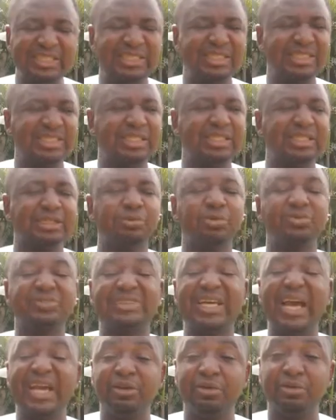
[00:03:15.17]
See, we've
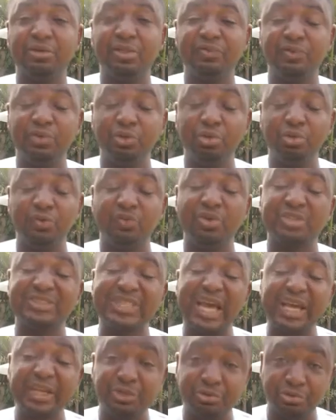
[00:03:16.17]
signed on, even though we've not
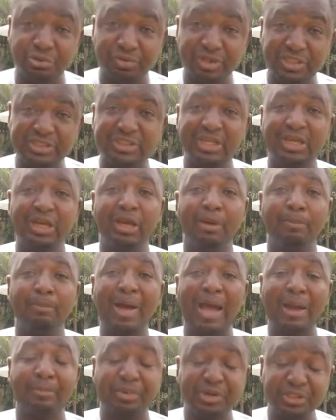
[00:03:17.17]
signed into it
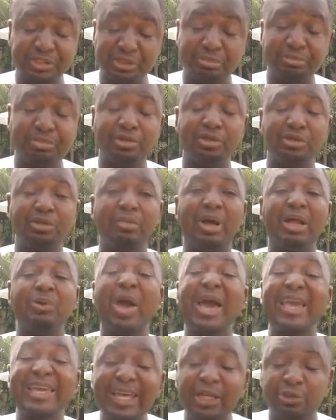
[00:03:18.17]
by principle, but
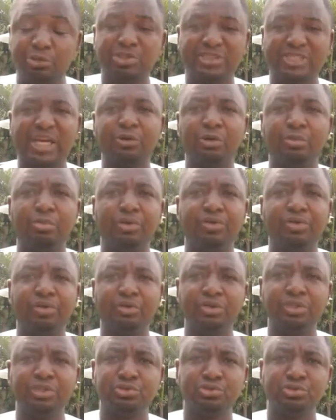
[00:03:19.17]
we are yet to sign up on
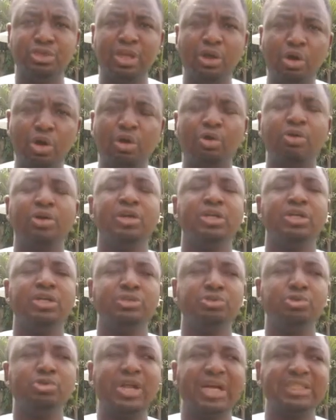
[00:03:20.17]
into the law,
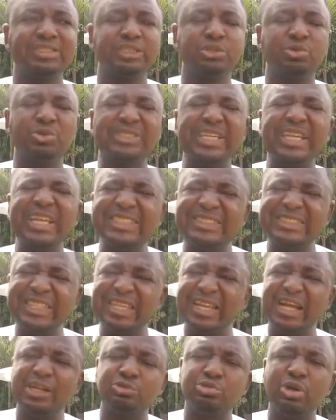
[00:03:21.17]
so that it will send a
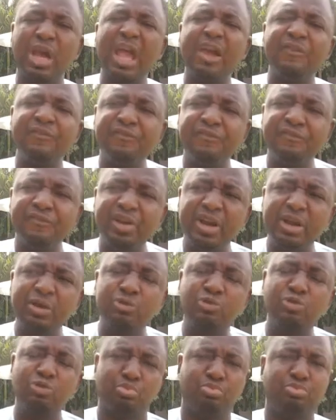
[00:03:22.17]
signal to every
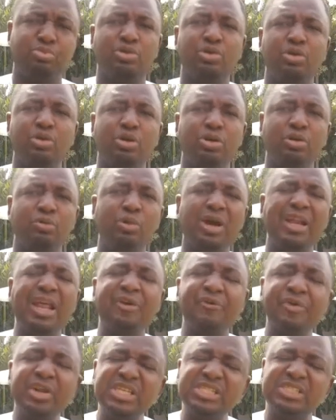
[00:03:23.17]
group, whether
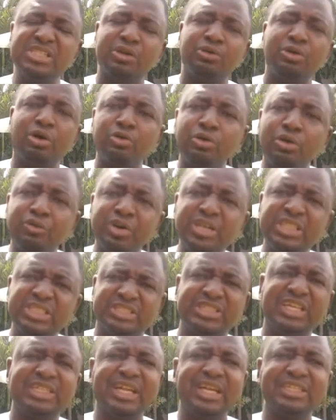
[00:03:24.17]
registered or not
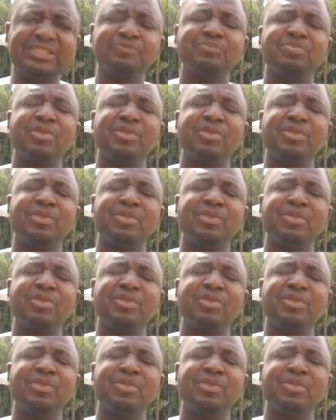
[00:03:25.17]
registered, that